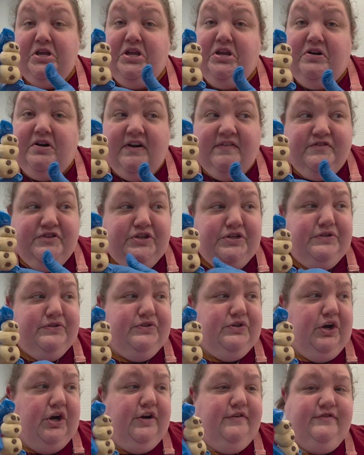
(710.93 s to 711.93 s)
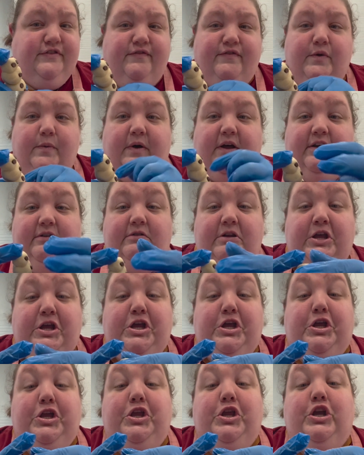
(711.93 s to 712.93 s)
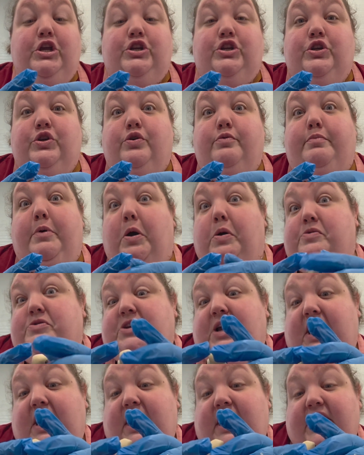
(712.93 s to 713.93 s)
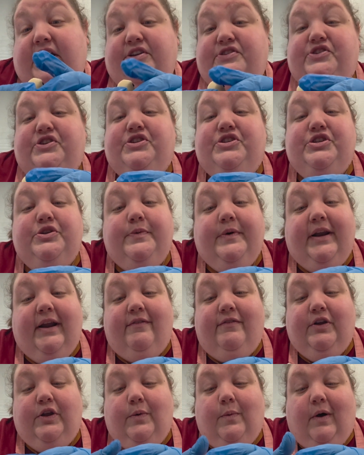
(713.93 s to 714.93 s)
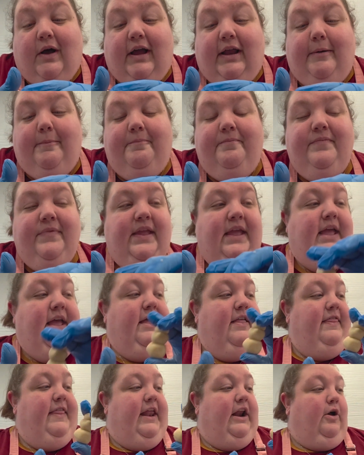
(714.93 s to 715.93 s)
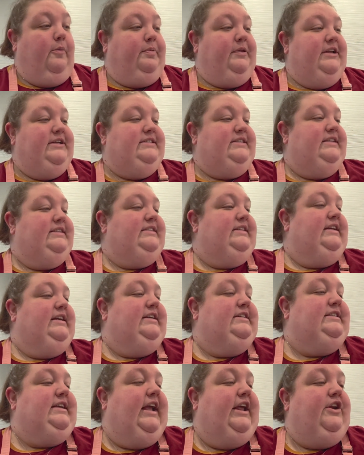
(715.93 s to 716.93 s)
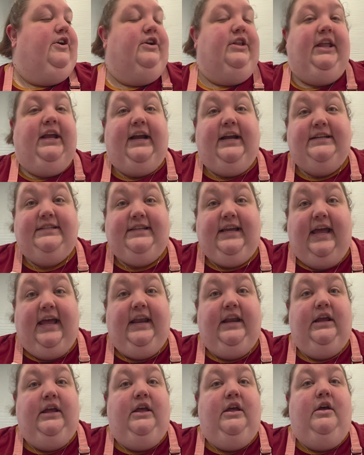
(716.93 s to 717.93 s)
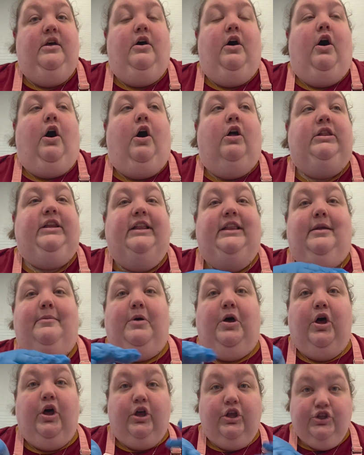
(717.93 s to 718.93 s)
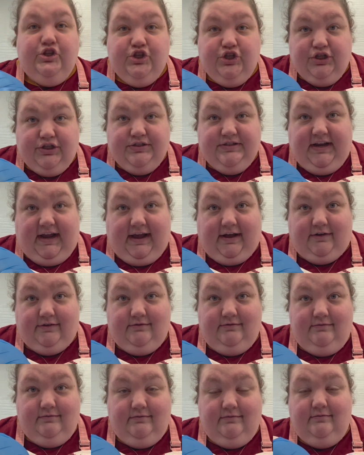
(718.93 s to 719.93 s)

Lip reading: You don't have to do scarves if you want. You could do bow ties. You can do whatever you want. Then I'll place this in a container, and like I said, I'll let them all chill down,